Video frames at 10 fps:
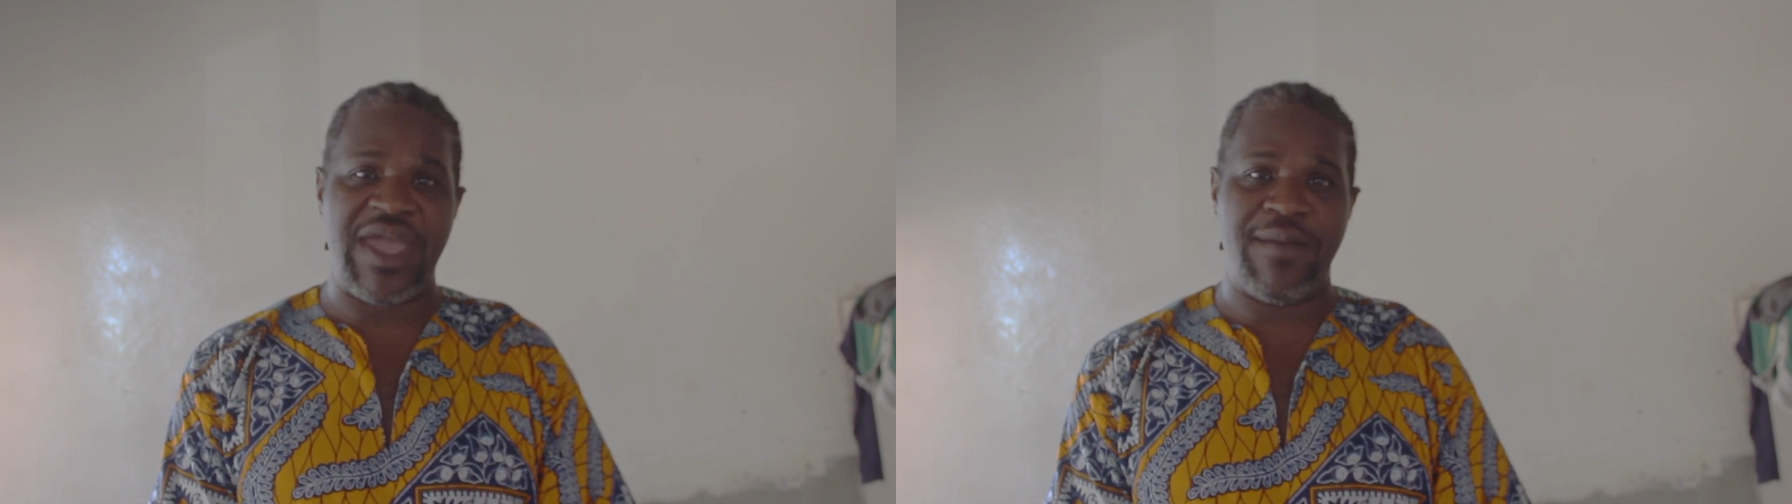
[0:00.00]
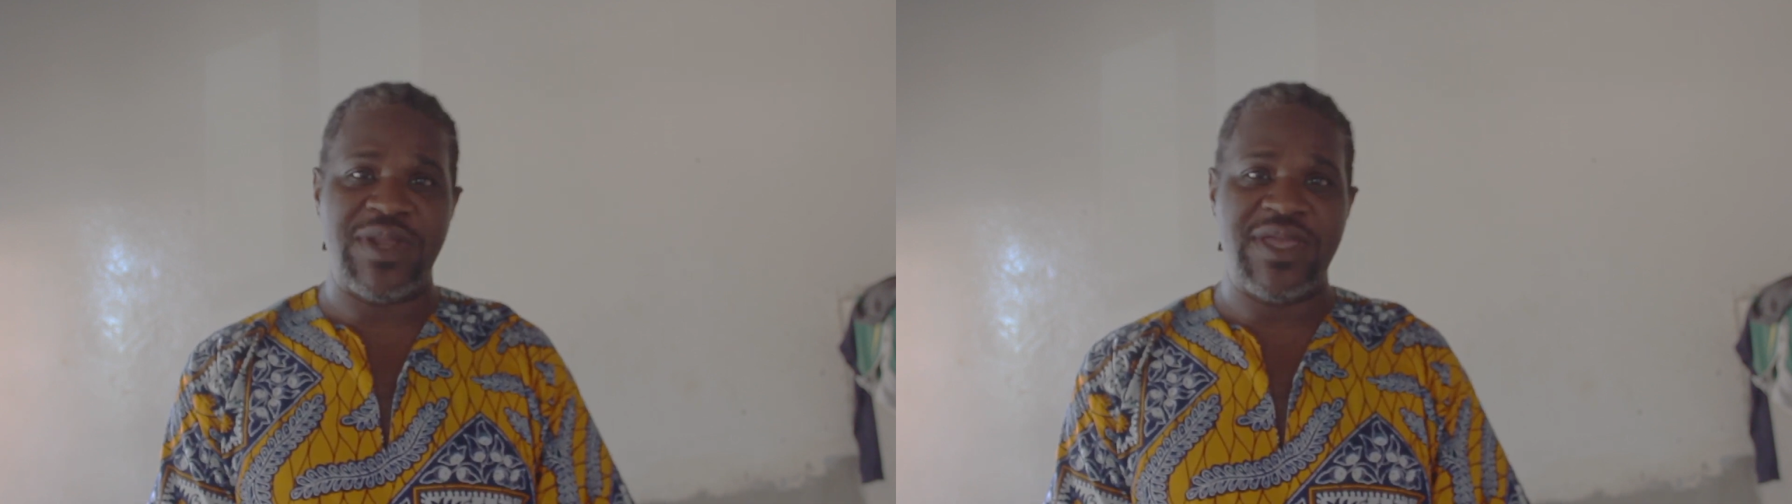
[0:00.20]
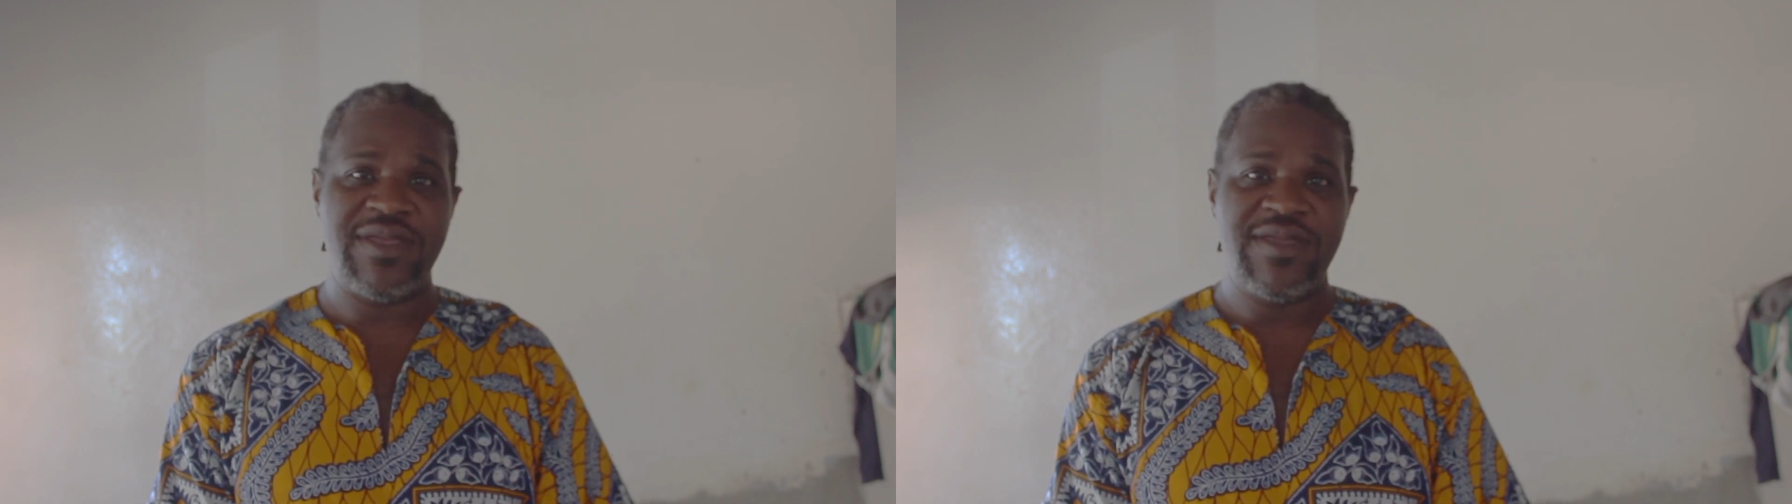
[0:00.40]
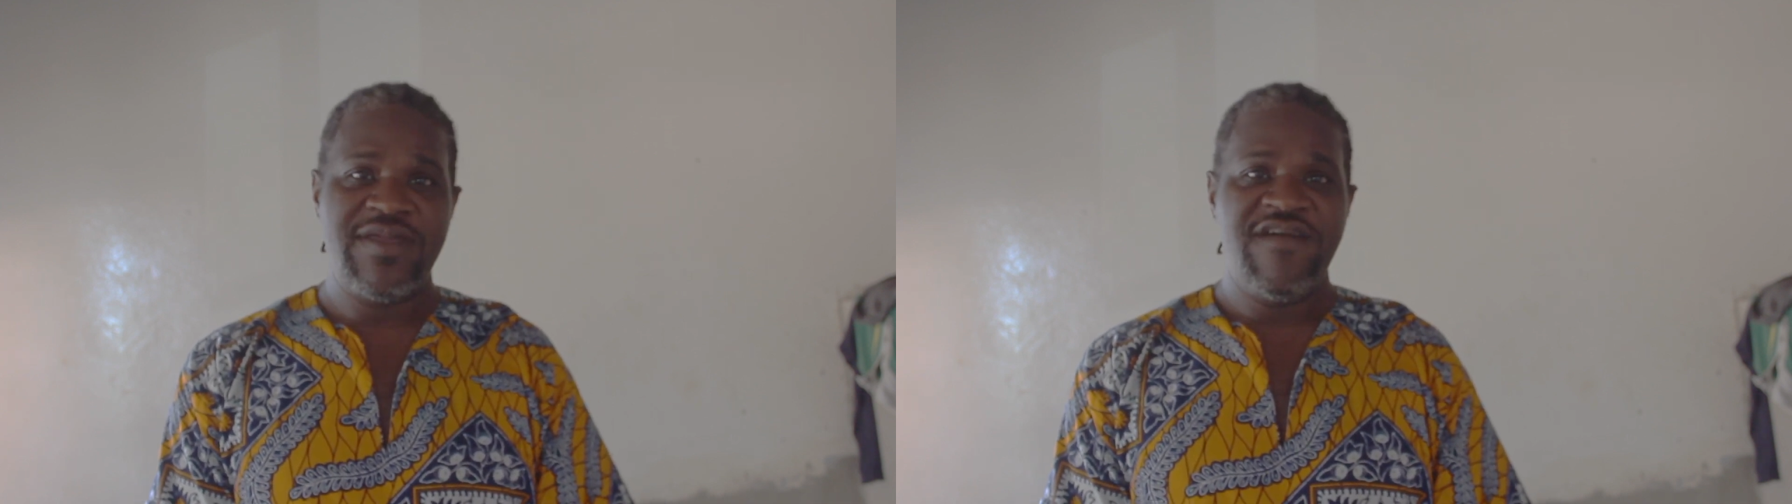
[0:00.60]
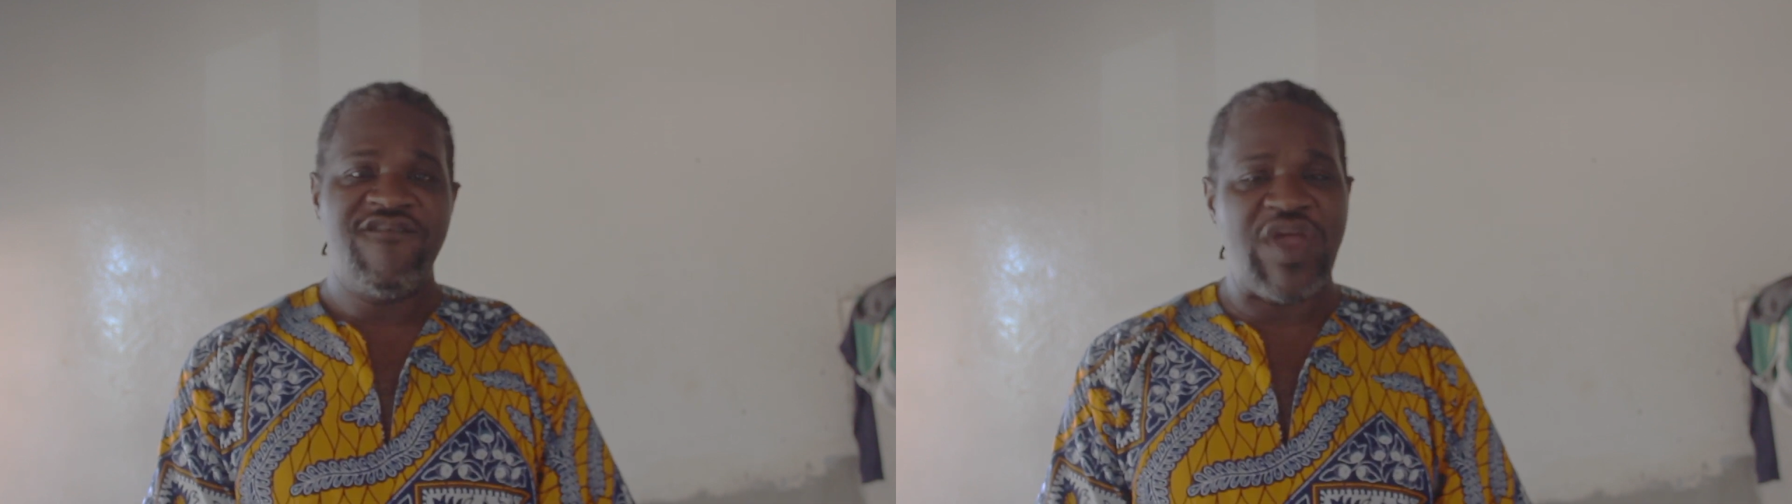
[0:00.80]

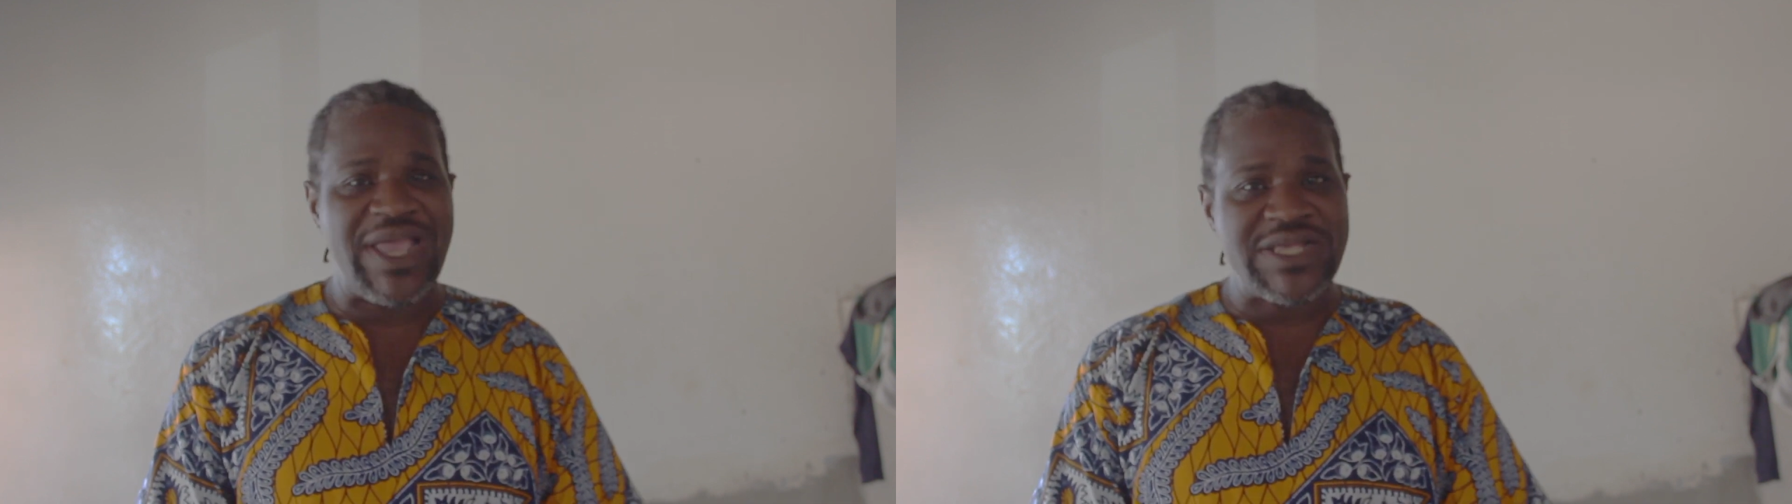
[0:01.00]
family for